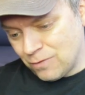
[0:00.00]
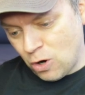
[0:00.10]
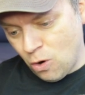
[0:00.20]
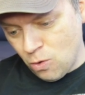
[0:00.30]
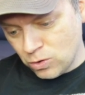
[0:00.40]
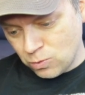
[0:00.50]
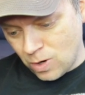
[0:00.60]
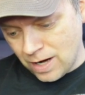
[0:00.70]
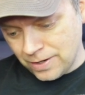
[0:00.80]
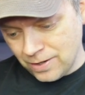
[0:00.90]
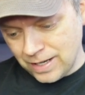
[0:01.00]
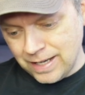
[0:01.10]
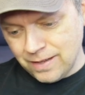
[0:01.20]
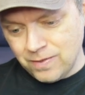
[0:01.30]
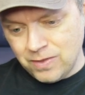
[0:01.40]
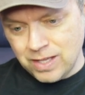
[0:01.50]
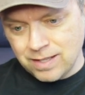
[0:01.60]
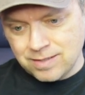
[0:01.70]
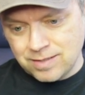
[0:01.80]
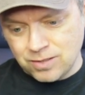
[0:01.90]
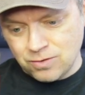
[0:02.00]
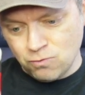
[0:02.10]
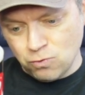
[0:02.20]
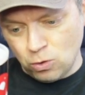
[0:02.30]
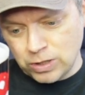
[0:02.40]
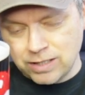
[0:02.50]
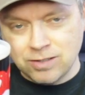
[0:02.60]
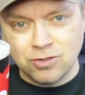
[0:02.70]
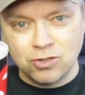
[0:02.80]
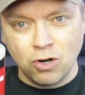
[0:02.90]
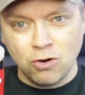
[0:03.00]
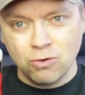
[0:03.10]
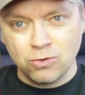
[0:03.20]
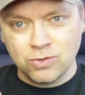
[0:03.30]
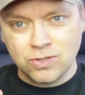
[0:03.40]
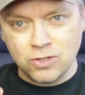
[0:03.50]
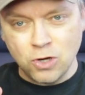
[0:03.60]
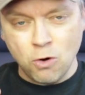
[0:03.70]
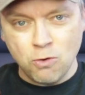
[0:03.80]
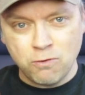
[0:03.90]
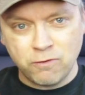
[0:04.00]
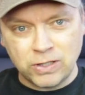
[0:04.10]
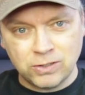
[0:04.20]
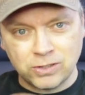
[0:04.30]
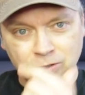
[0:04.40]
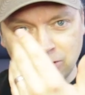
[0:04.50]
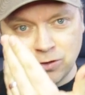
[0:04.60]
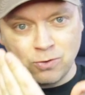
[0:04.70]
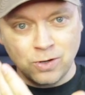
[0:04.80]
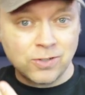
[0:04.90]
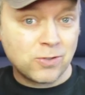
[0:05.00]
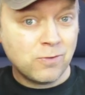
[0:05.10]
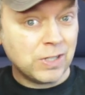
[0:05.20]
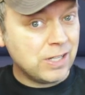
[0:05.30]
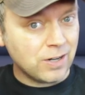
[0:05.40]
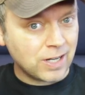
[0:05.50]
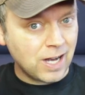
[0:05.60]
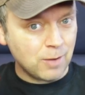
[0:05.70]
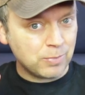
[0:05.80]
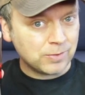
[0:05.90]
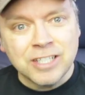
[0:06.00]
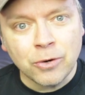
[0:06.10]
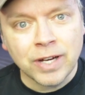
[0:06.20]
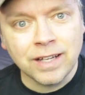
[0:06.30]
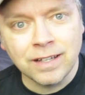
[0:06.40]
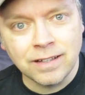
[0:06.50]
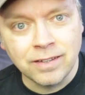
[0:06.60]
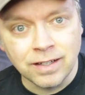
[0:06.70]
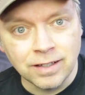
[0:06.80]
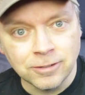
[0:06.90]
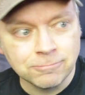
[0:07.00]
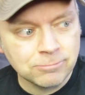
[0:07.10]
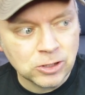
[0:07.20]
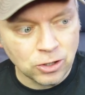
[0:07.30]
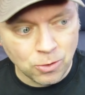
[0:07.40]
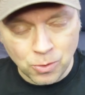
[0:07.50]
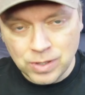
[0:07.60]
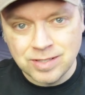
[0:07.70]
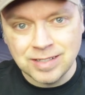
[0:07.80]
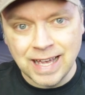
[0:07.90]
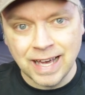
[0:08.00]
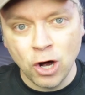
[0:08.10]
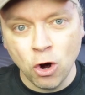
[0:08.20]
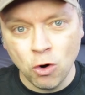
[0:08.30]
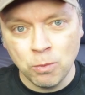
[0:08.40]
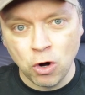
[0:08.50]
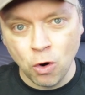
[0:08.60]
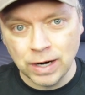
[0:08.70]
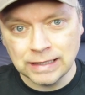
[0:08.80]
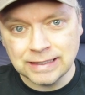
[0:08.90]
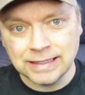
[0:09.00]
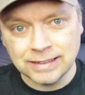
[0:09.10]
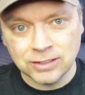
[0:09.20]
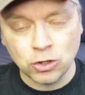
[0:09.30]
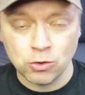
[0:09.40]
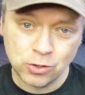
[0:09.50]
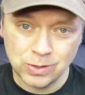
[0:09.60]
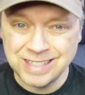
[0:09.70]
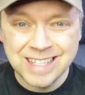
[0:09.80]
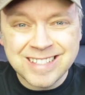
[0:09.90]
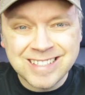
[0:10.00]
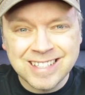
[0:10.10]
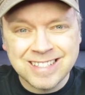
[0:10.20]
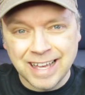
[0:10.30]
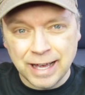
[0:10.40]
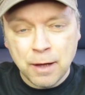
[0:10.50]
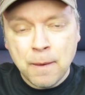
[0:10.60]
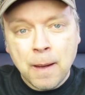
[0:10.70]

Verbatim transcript: of cold water in this Rolling Stones no filter tour souvenir cup. During the, you know, stay at home, quarantine, social distancing